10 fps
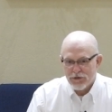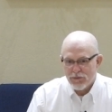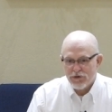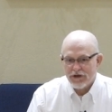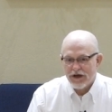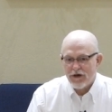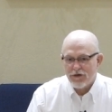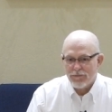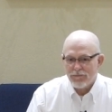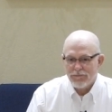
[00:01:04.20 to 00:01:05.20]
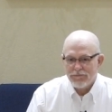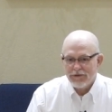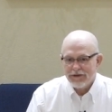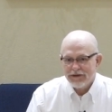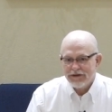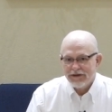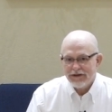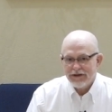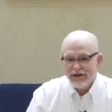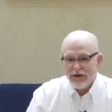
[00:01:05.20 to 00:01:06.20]
you want to call them
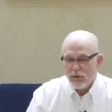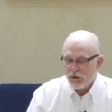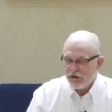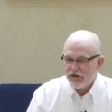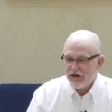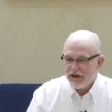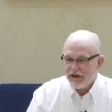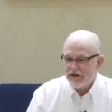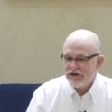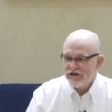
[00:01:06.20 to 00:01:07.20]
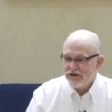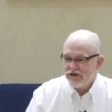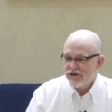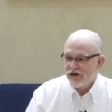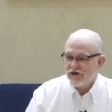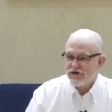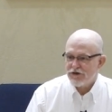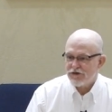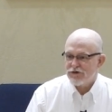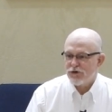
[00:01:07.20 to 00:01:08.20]
want to see this
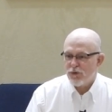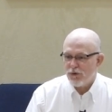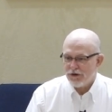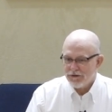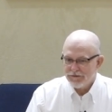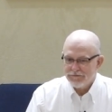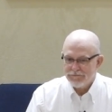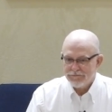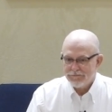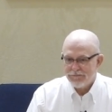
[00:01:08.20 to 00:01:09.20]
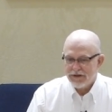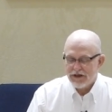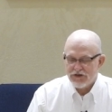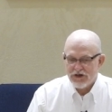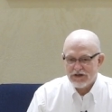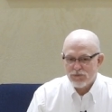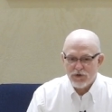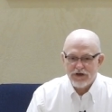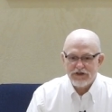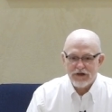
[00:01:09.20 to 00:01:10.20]
church destroyed because that's
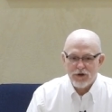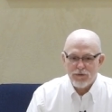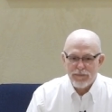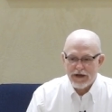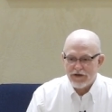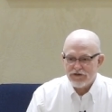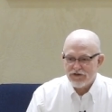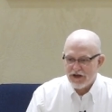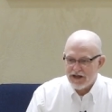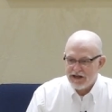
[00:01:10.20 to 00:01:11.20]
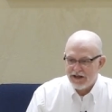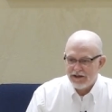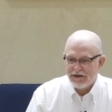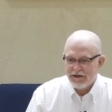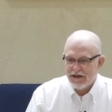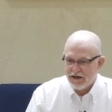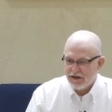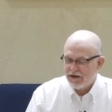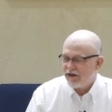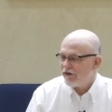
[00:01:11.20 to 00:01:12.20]
what he's all about stealing,
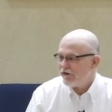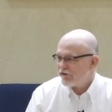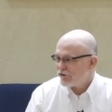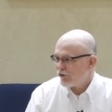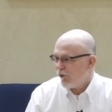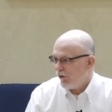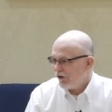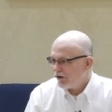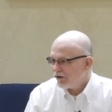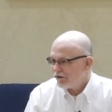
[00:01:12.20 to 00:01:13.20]
killing, and destroying.